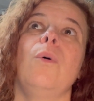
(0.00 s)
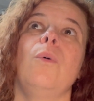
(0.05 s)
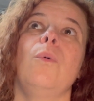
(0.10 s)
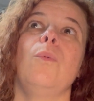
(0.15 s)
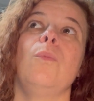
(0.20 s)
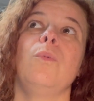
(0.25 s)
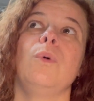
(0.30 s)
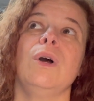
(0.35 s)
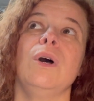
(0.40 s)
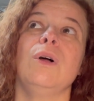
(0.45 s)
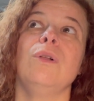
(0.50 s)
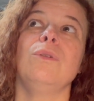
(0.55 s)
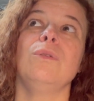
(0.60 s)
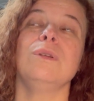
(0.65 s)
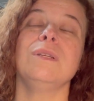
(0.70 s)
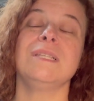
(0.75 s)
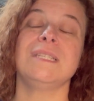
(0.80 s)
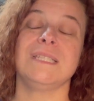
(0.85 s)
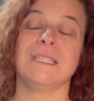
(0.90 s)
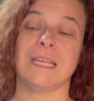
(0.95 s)
will
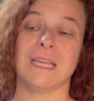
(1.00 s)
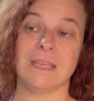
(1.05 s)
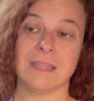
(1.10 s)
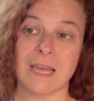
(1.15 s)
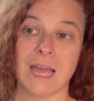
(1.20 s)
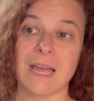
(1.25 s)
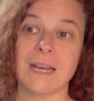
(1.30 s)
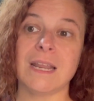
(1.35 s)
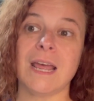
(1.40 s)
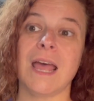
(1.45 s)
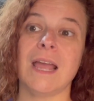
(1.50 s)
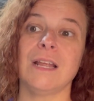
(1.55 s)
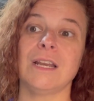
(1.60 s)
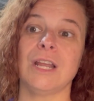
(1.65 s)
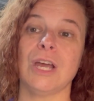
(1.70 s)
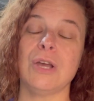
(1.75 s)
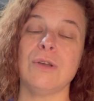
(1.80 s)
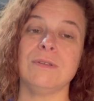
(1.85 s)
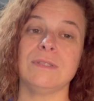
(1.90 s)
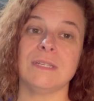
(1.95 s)
see that
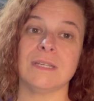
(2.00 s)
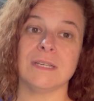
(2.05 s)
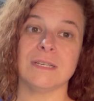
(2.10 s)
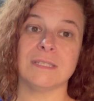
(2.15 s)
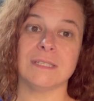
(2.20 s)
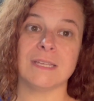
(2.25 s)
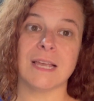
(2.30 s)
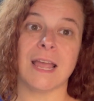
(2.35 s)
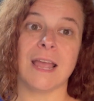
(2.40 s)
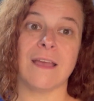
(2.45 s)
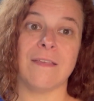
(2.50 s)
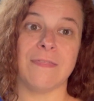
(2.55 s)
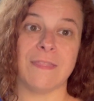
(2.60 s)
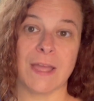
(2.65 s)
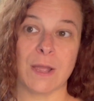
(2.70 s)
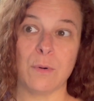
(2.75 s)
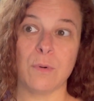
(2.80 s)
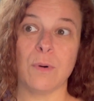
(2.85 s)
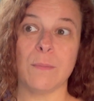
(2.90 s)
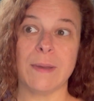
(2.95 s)
diagnosis and
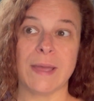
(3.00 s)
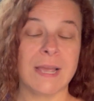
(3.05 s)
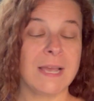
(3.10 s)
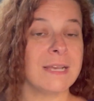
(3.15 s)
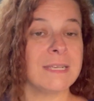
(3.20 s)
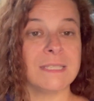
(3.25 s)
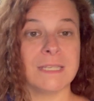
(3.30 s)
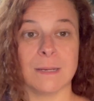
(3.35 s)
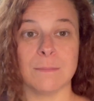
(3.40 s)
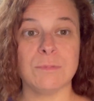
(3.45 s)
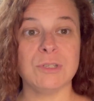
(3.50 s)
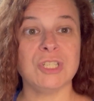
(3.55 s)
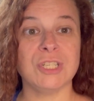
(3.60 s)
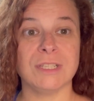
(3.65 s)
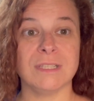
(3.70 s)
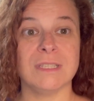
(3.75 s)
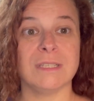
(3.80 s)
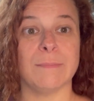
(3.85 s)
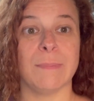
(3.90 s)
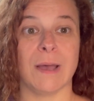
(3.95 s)
they will make
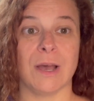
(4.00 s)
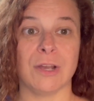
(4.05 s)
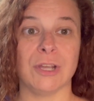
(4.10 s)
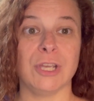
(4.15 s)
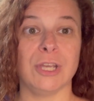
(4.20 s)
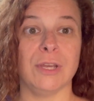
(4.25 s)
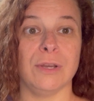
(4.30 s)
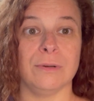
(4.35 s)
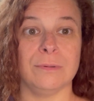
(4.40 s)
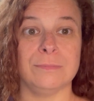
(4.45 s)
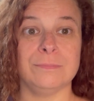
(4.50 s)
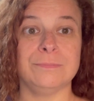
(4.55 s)
assumptions about you.